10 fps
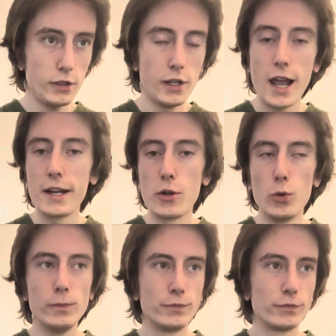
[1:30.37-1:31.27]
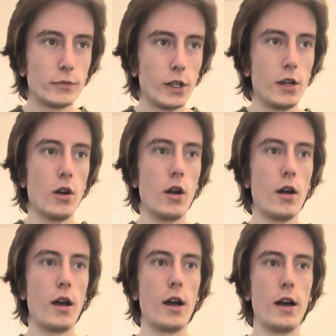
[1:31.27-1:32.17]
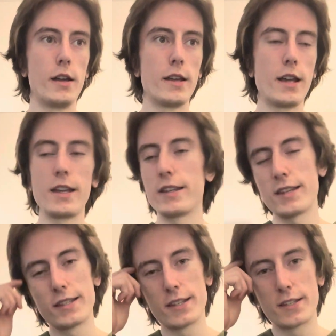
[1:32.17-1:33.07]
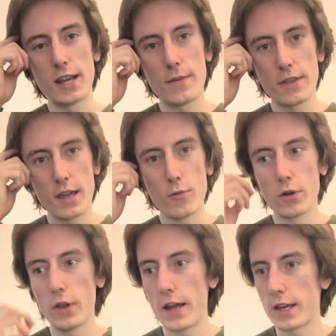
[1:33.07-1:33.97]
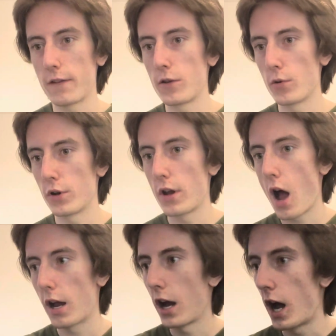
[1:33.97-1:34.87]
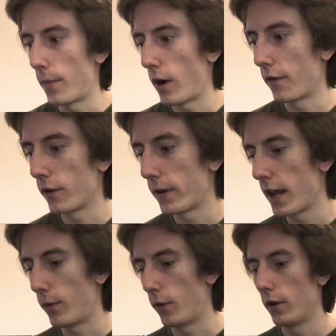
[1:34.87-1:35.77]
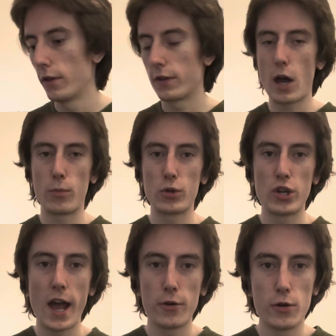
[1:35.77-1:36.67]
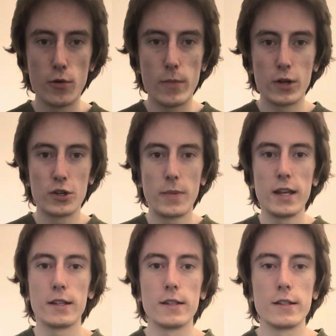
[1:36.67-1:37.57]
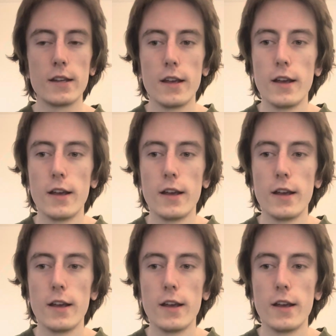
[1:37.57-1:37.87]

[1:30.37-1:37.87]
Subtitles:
Anywho, it's the same thing where, like, if you were to knock a cup off your table, the cup would shatter into a bunch of pieces.